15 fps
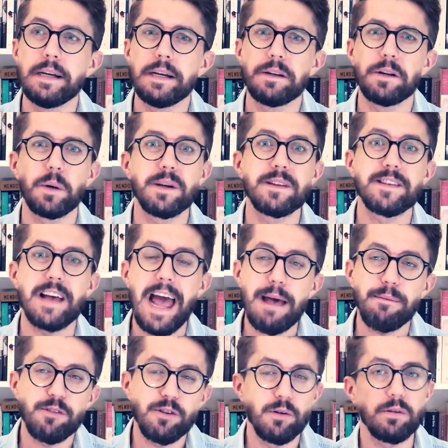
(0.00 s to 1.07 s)
You know, it's
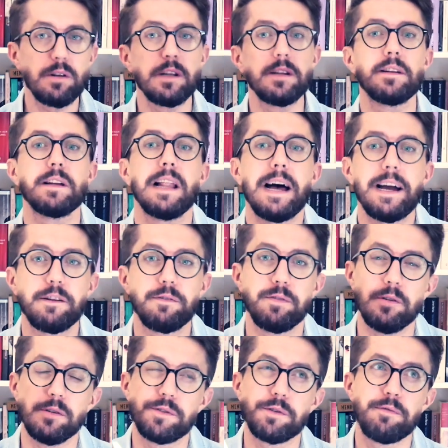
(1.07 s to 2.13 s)
absolutely
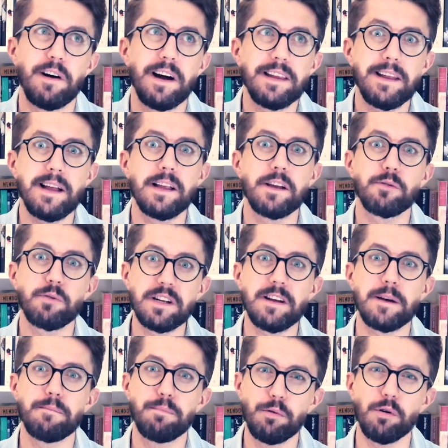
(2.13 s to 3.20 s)
delightful to finally read
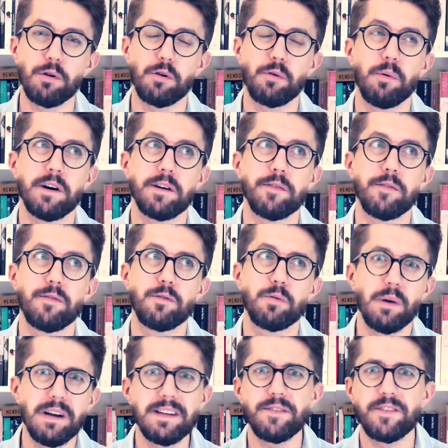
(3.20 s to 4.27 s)
a book where
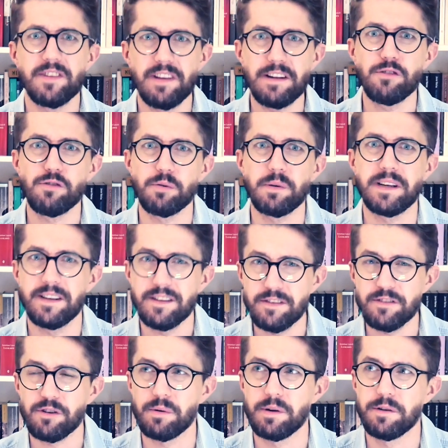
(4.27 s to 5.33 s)
20th century
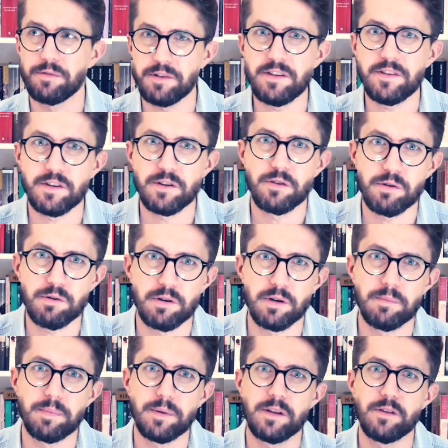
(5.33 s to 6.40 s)
history of Eastern
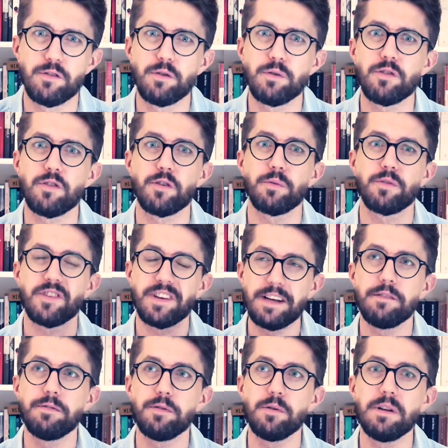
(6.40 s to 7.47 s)
Europe is used so
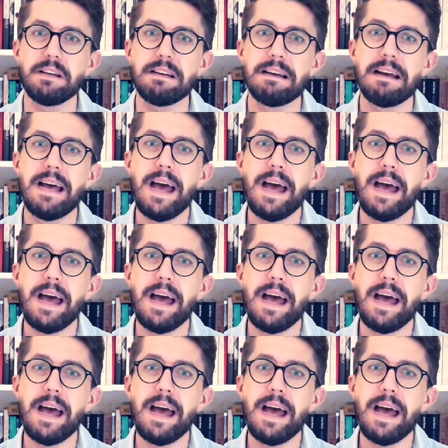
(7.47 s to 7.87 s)
skillfully